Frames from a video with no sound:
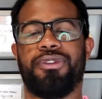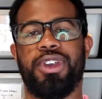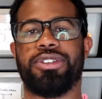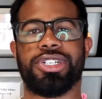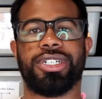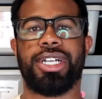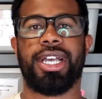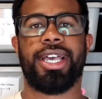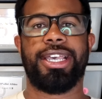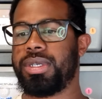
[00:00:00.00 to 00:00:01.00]
the future.
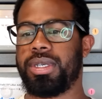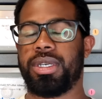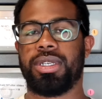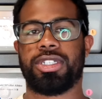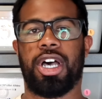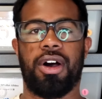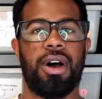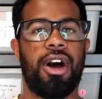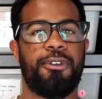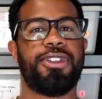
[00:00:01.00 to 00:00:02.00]

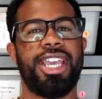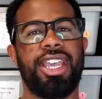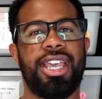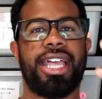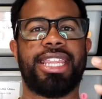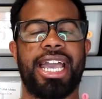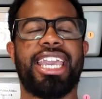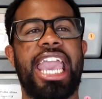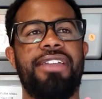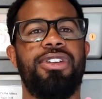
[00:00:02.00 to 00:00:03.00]
So hopefully
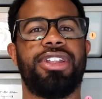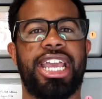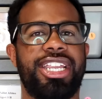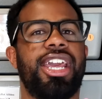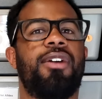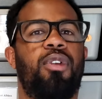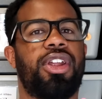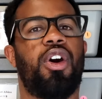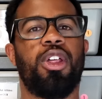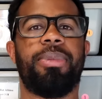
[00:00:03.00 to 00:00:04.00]
that gave you an idea of
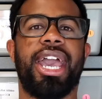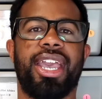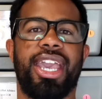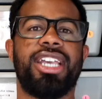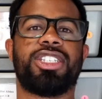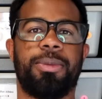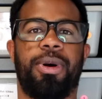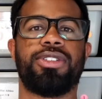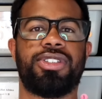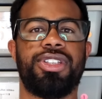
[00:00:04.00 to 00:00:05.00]
what a holdback is
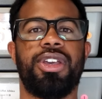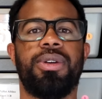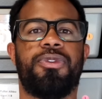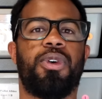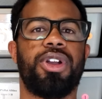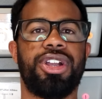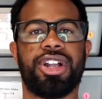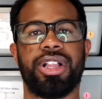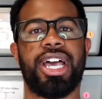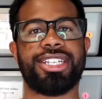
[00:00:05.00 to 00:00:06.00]
supposed to do for your
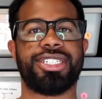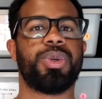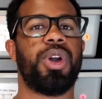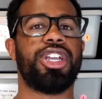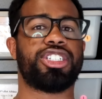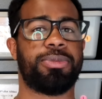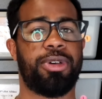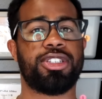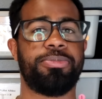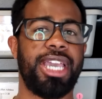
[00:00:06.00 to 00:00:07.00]
collection, what you're
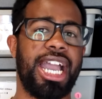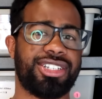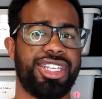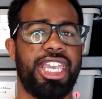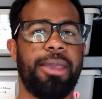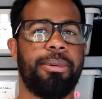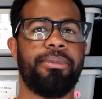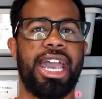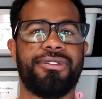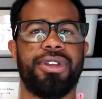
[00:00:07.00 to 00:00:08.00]
supposed to be actually keeping
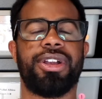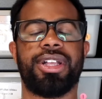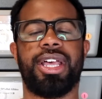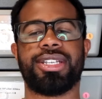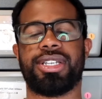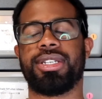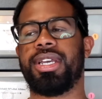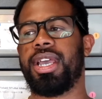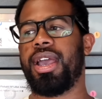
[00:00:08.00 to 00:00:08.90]
back for your collection.